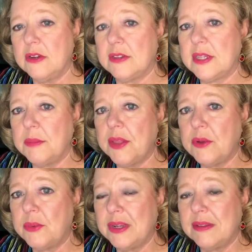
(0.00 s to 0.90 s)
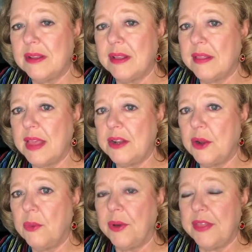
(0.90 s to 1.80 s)
or some other reason that they
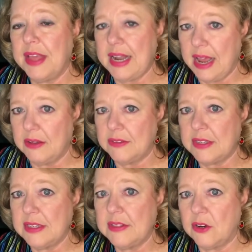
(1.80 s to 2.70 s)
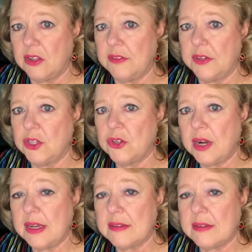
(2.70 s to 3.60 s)
don't want that house in their living
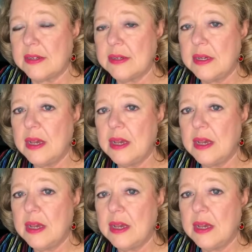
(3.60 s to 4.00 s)
trust.